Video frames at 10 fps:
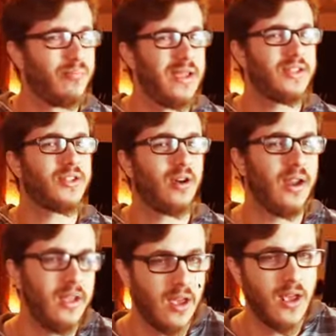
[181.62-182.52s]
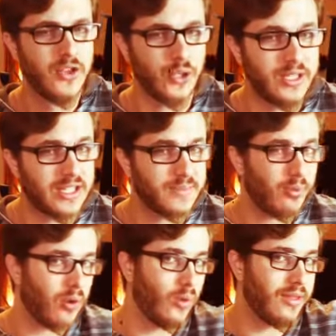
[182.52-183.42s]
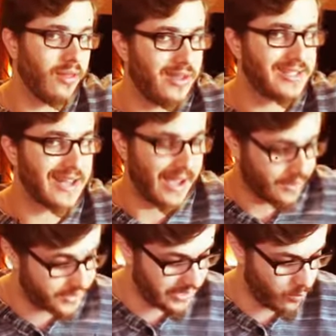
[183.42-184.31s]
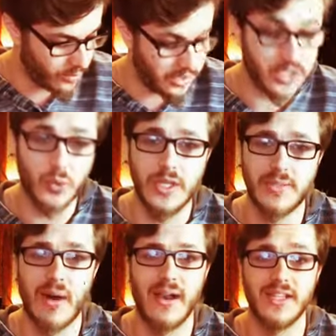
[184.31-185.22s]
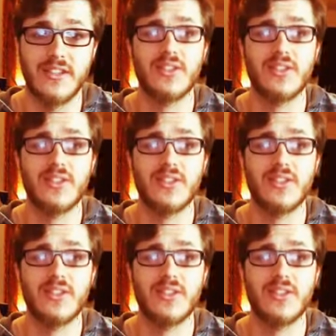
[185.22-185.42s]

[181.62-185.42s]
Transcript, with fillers: a bass string? So let's explore with this side and see where the sweet spot is.